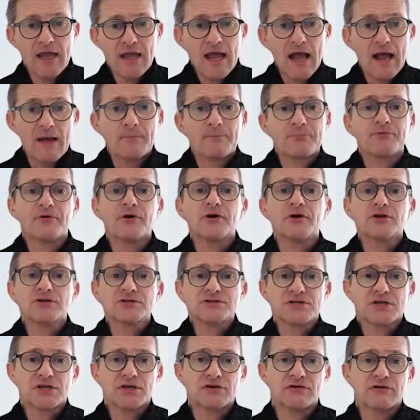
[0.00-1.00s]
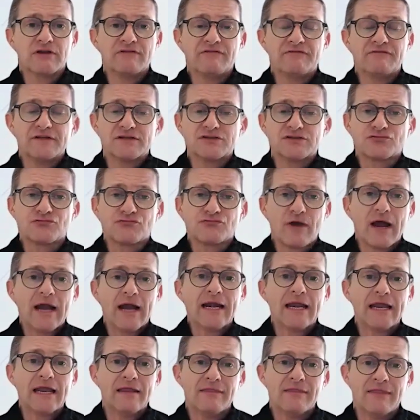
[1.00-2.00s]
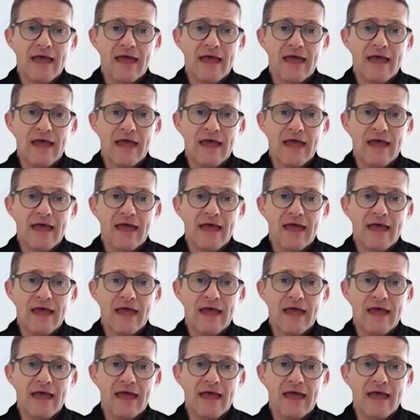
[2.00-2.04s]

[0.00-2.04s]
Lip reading: and product security fits right in